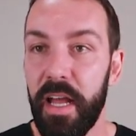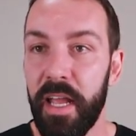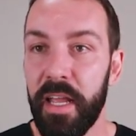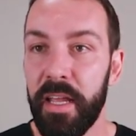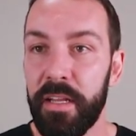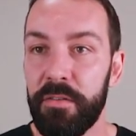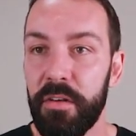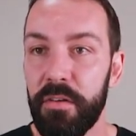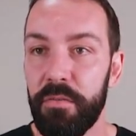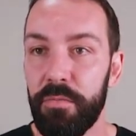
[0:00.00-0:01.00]
And
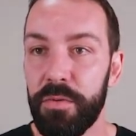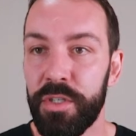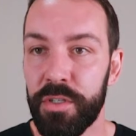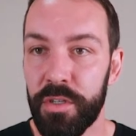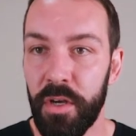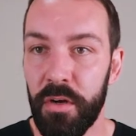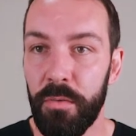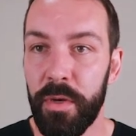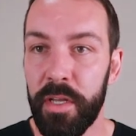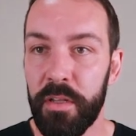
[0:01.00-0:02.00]
we'll just go
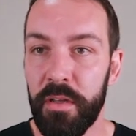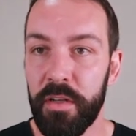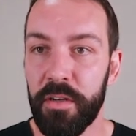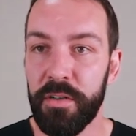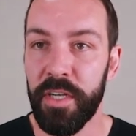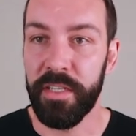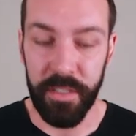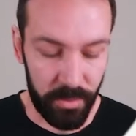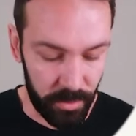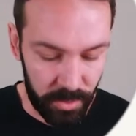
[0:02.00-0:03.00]
with, got to change
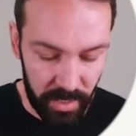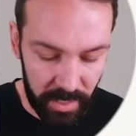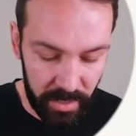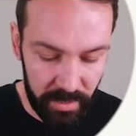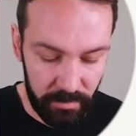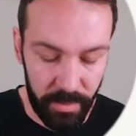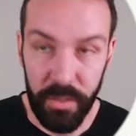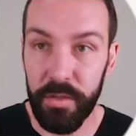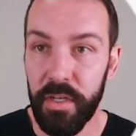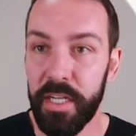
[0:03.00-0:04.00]
this to Australian
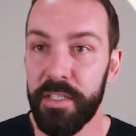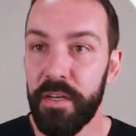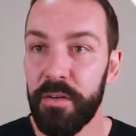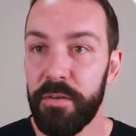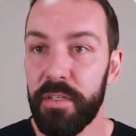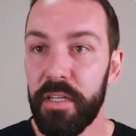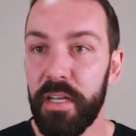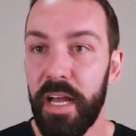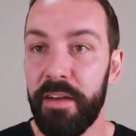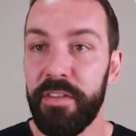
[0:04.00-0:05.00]
because I don't
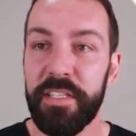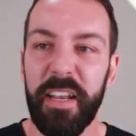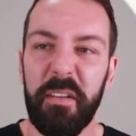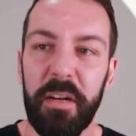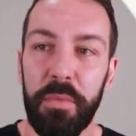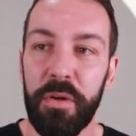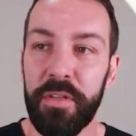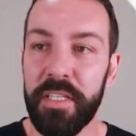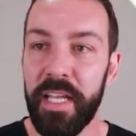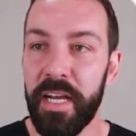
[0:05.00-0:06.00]
have this, and I'm going to blow
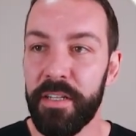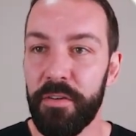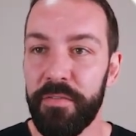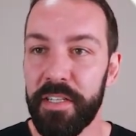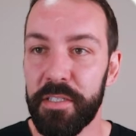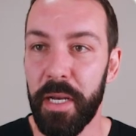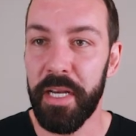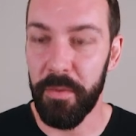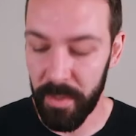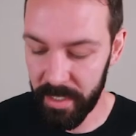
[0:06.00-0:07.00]
this out, no offense to
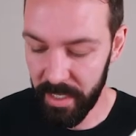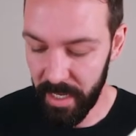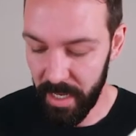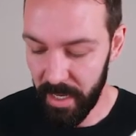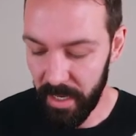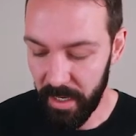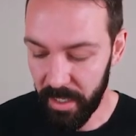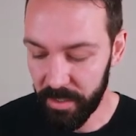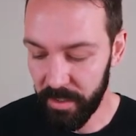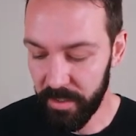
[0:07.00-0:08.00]
anyone.
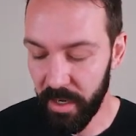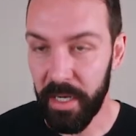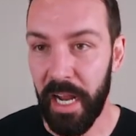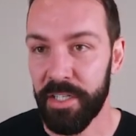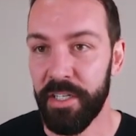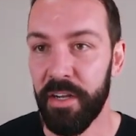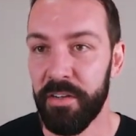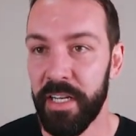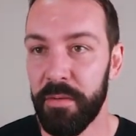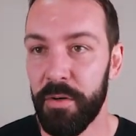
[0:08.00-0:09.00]
I actually don't
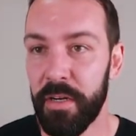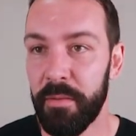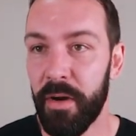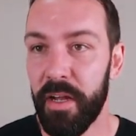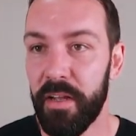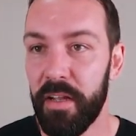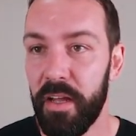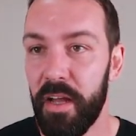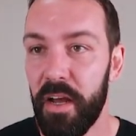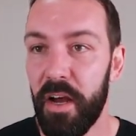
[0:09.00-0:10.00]
need to put in my
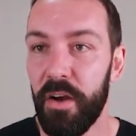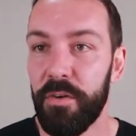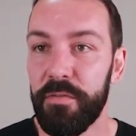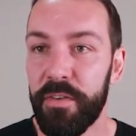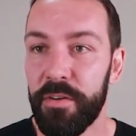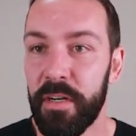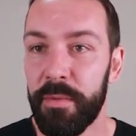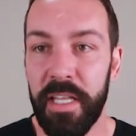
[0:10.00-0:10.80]
own phone number.